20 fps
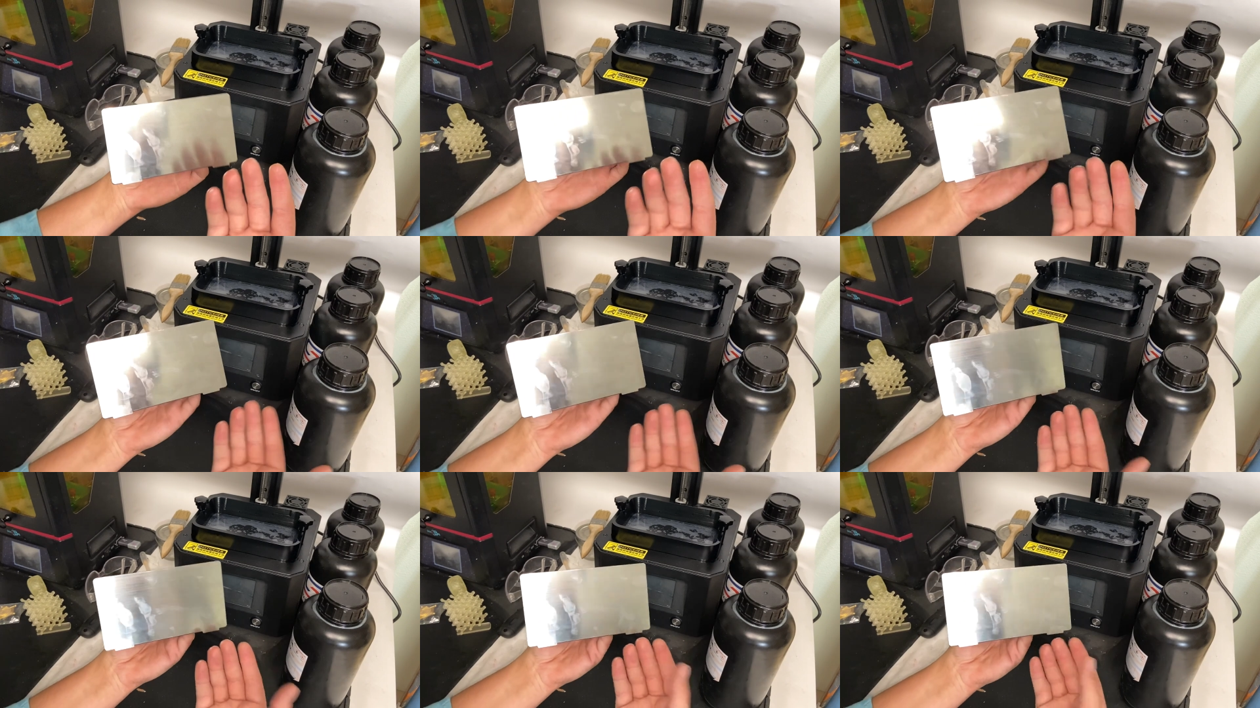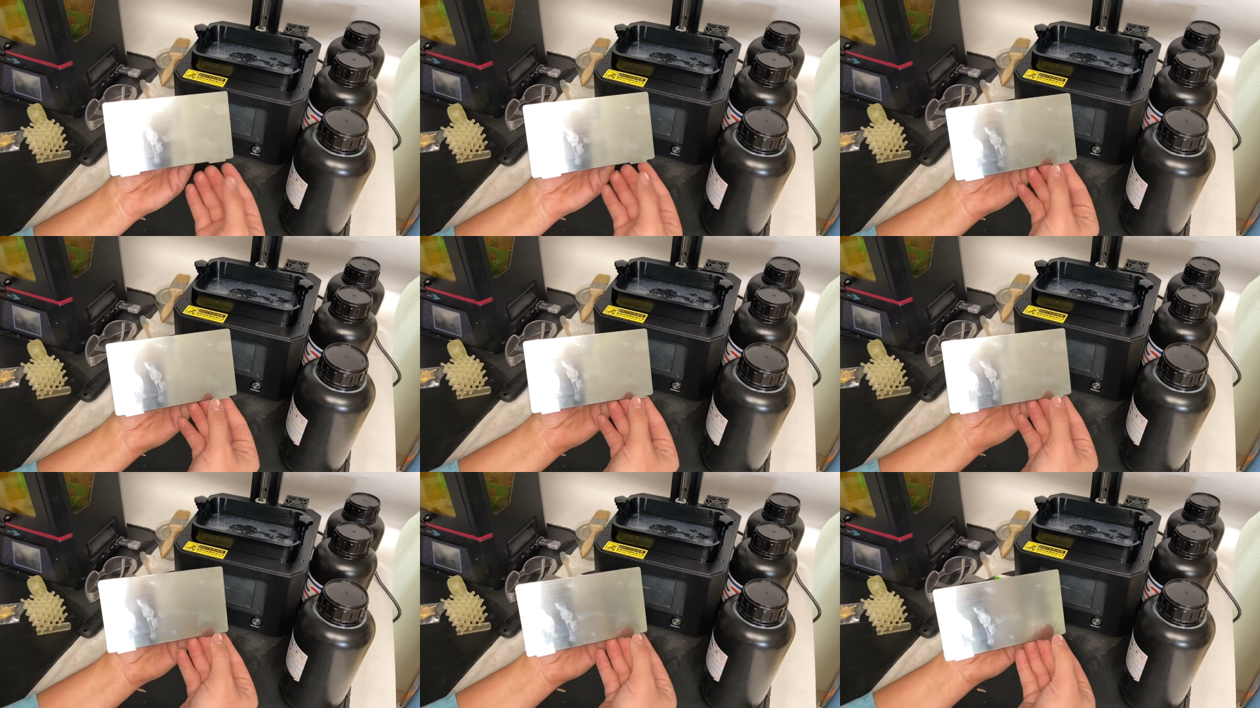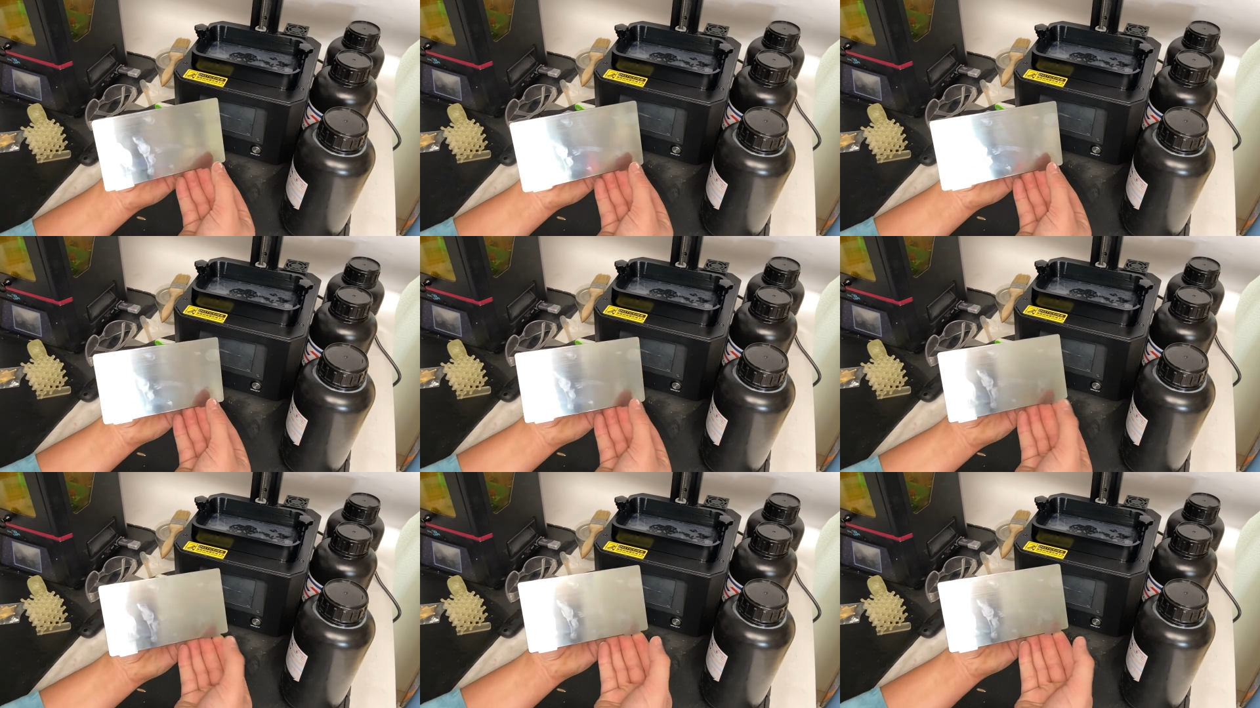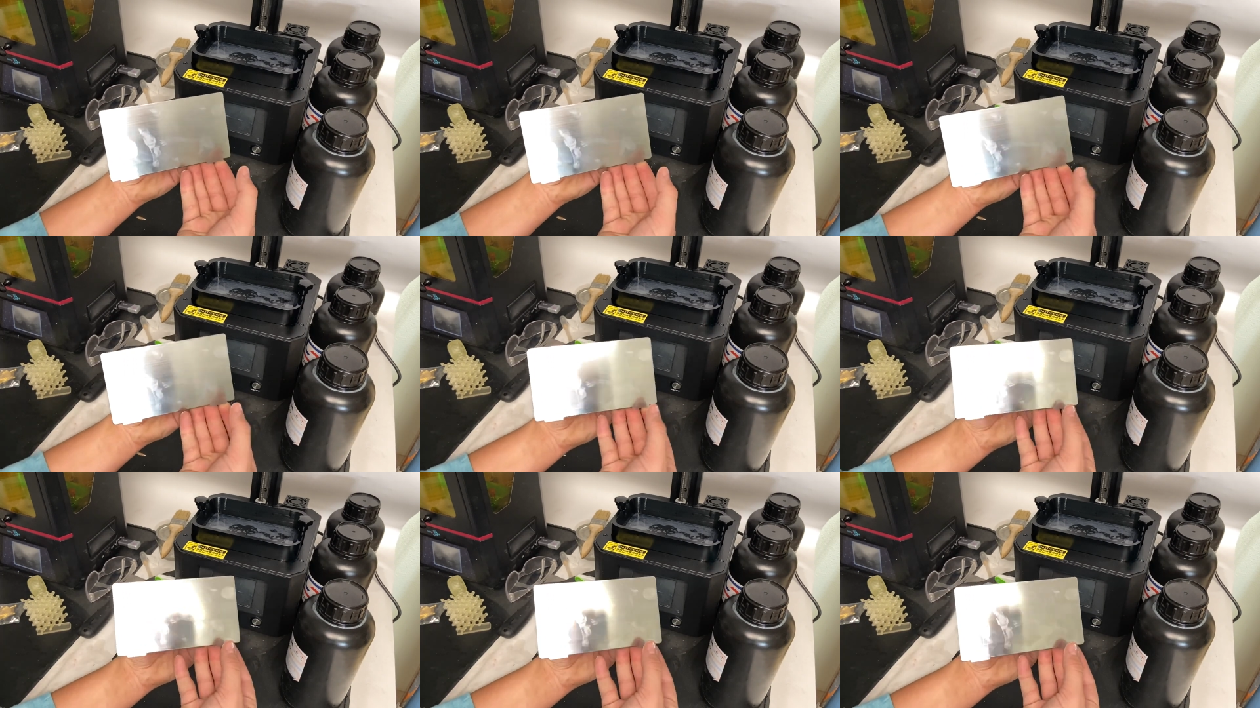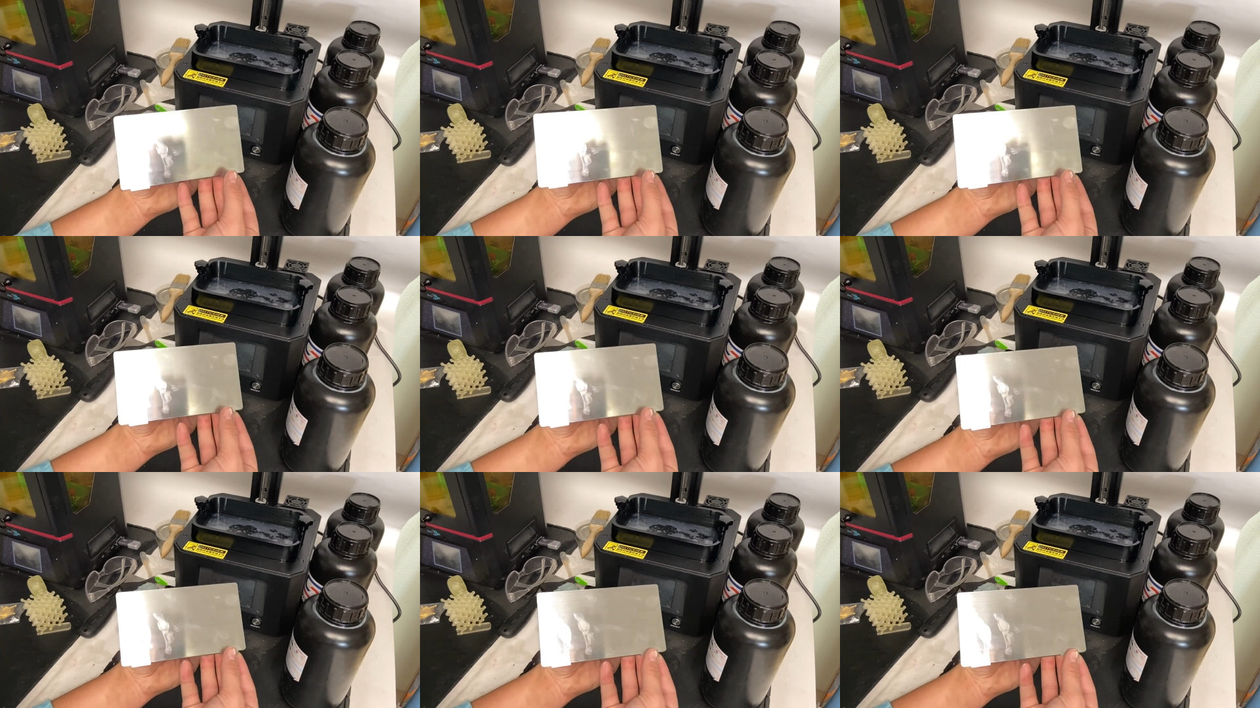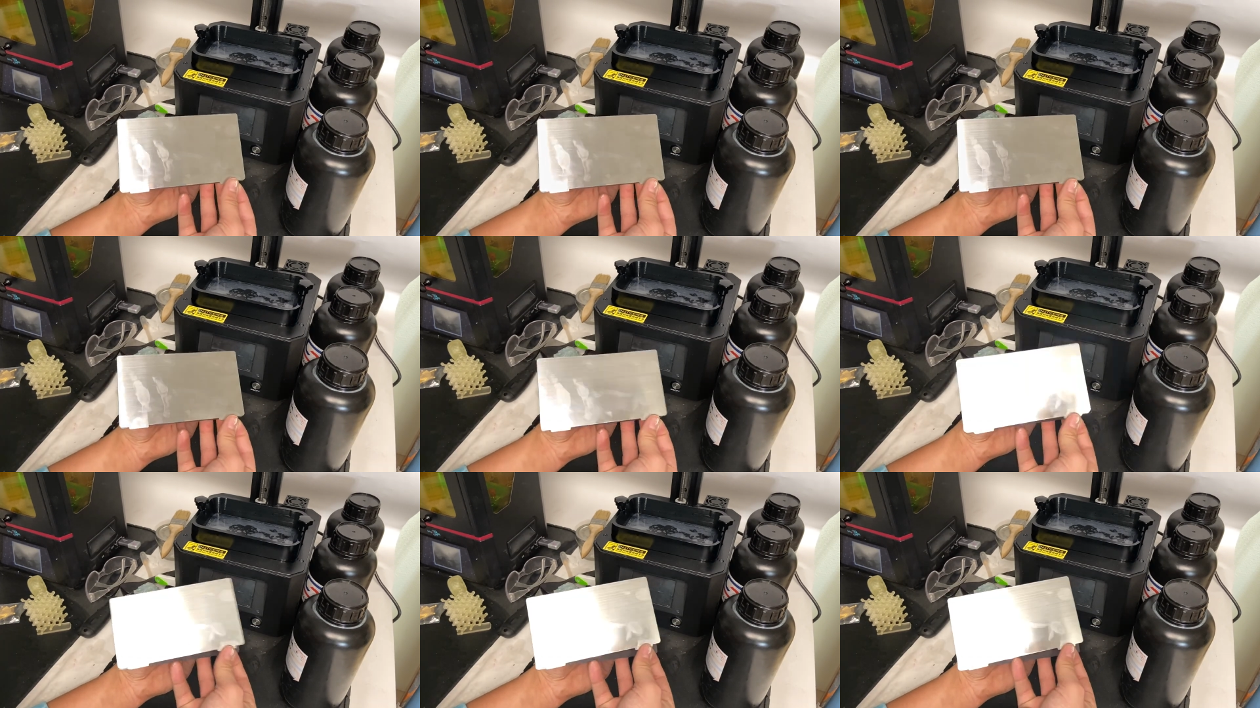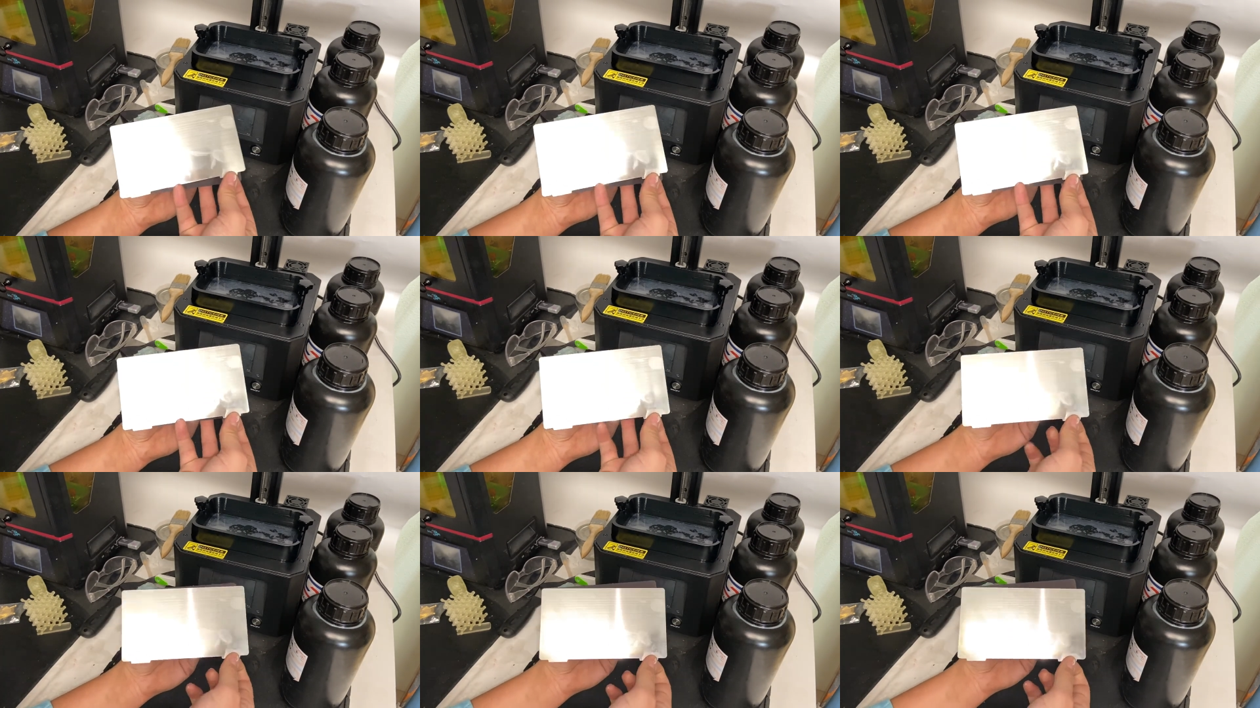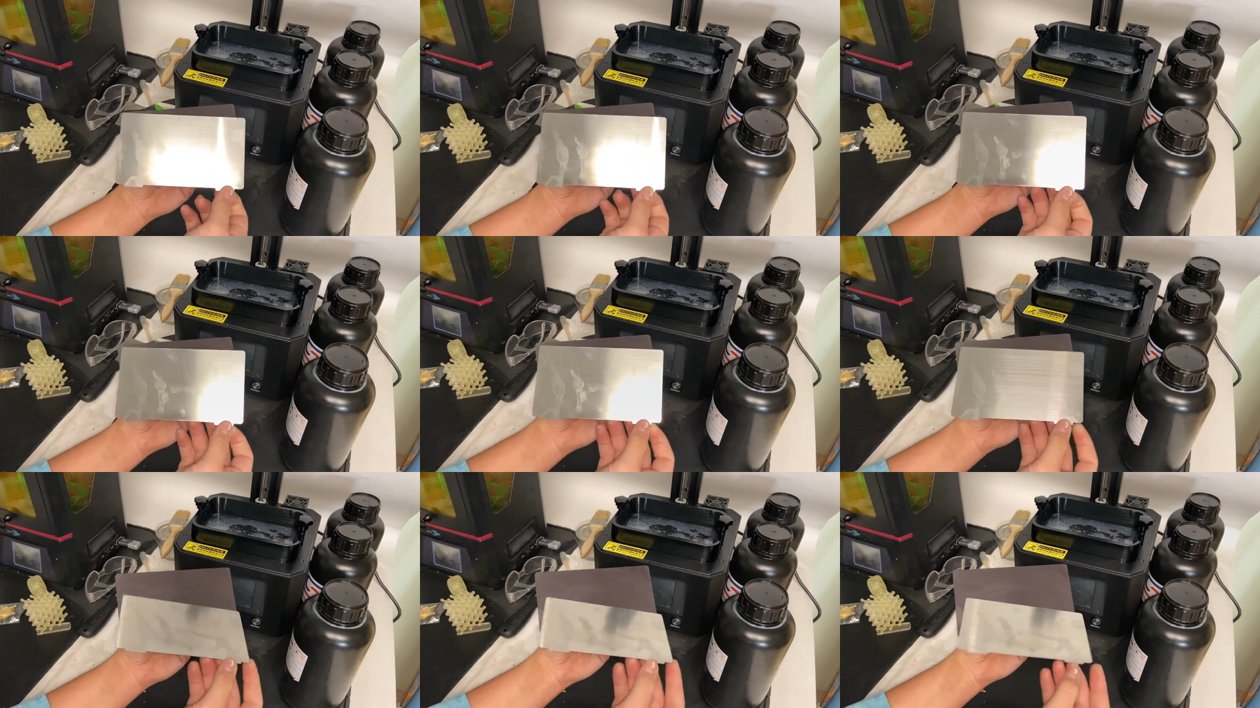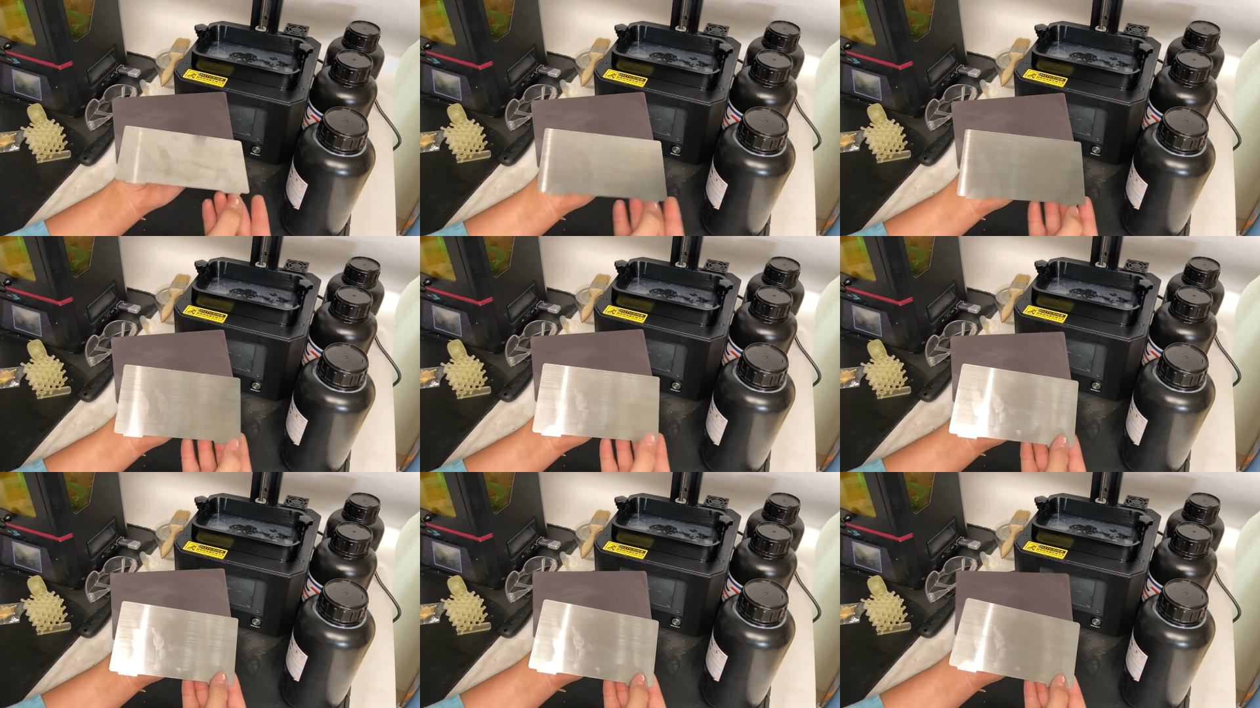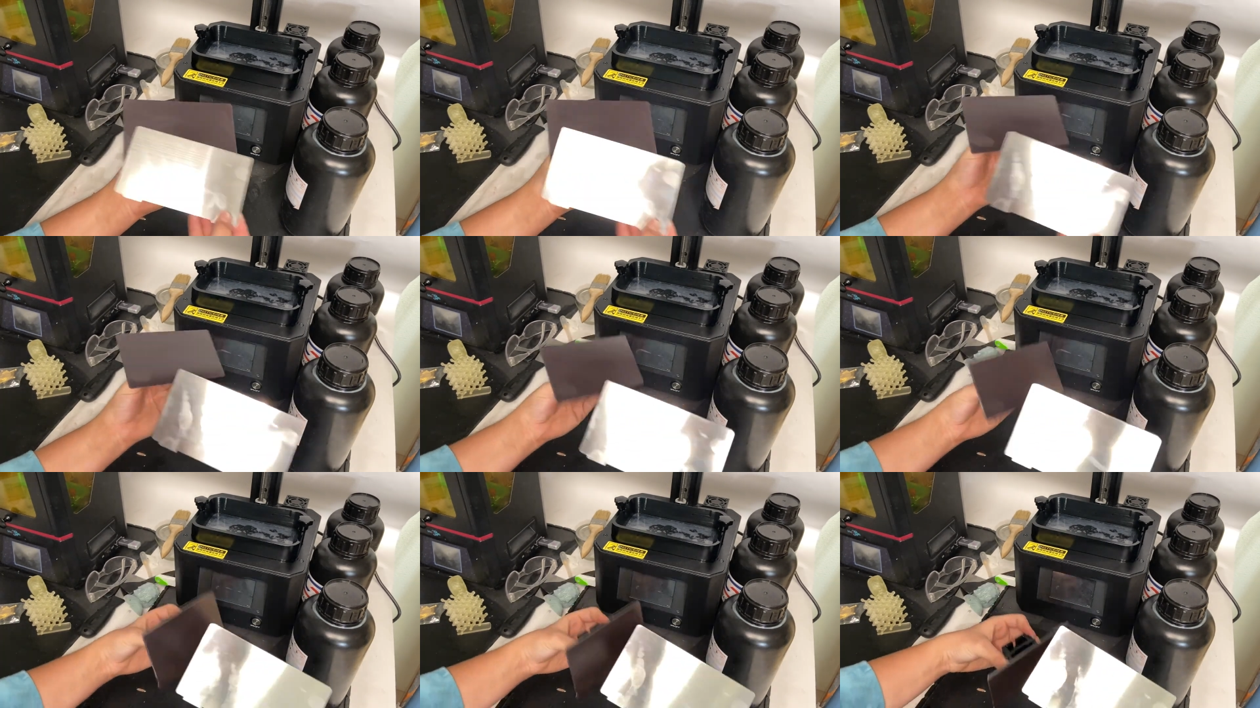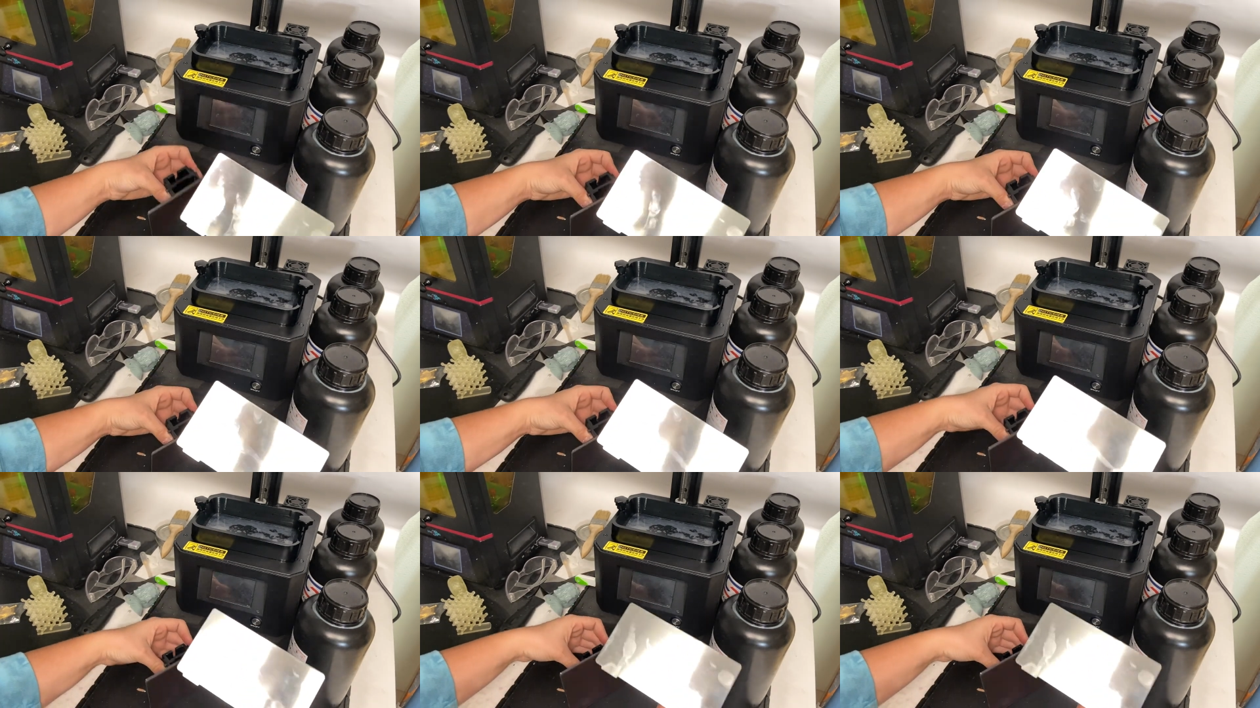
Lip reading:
No face is visible, so there are no lips to read.